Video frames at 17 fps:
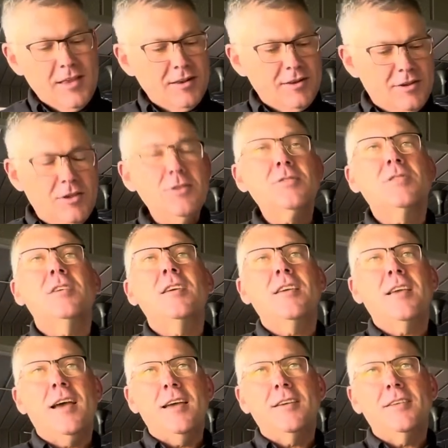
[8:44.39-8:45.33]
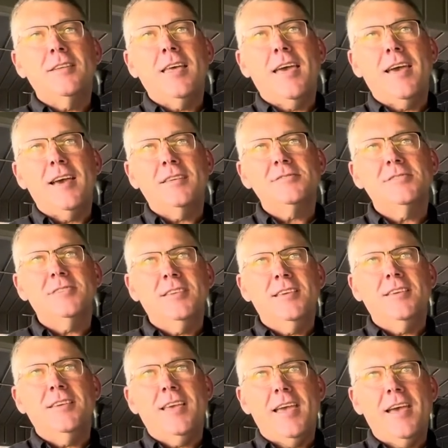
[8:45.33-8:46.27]
Do you think I could
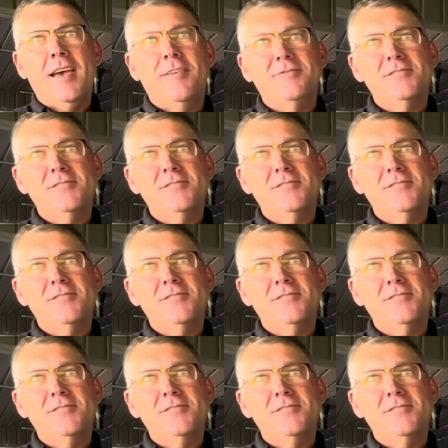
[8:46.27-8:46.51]
actually have